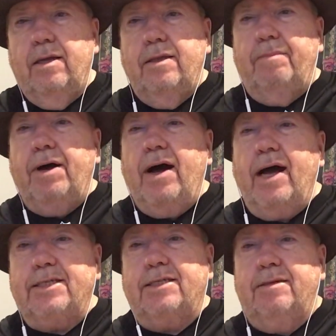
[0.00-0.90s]
The
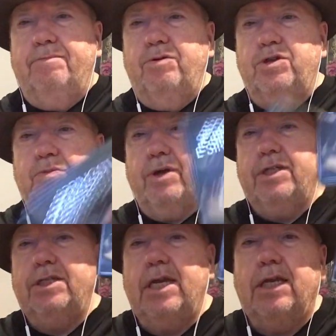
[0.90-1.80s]
Boss, Bruce
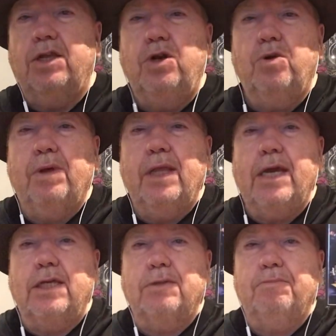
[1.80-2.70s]
Springsteen in the new
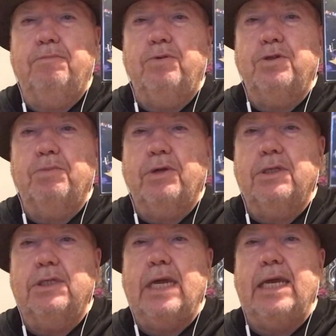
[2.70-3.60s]
release. Bruce
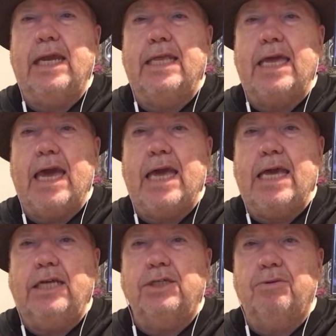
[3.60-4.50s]
Springsteen and the
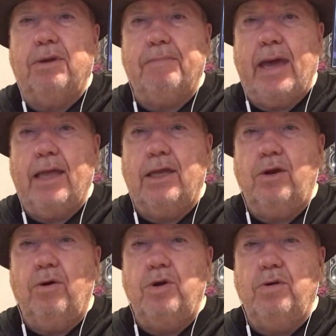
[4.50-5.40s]
E Street Band, the
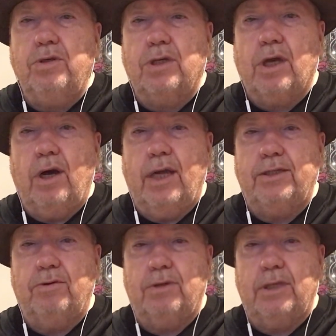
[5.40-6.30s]
No Nukes
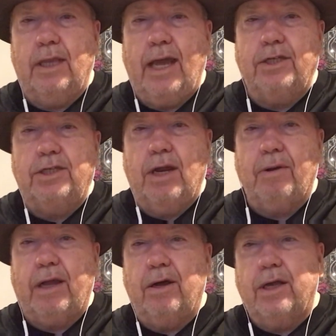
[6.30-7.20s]
concert.
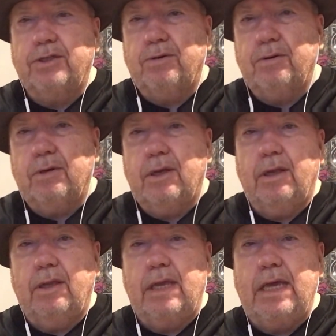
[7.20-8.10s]
Legendary concert.
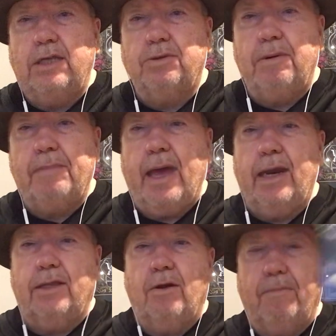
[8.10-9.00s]
E Street Band at their